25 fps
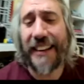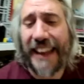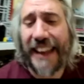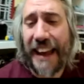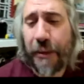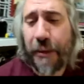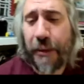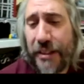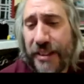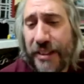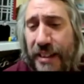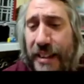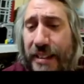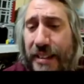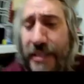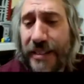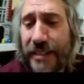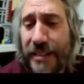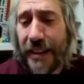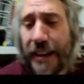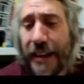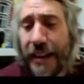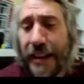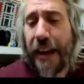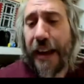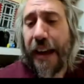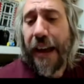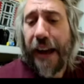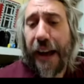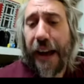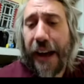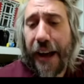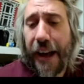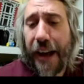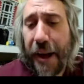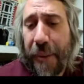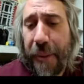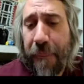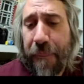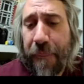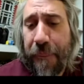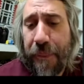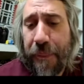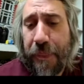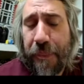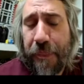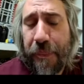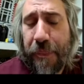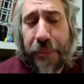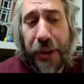how it is um
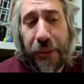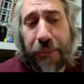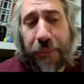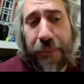but